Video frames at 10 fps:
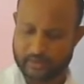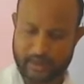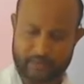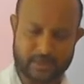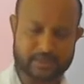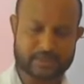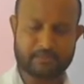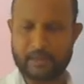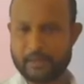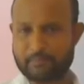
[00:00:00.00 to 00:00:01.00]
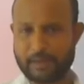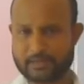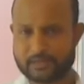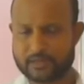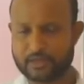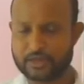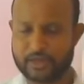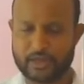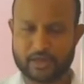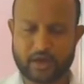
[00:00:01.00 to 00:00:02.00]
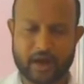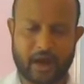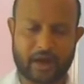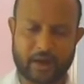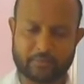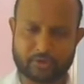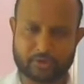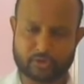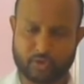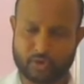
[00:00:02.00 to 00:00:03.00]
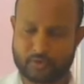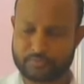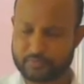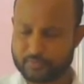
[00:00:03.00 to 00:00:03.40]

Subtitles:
Likewise, many plants, they are able to show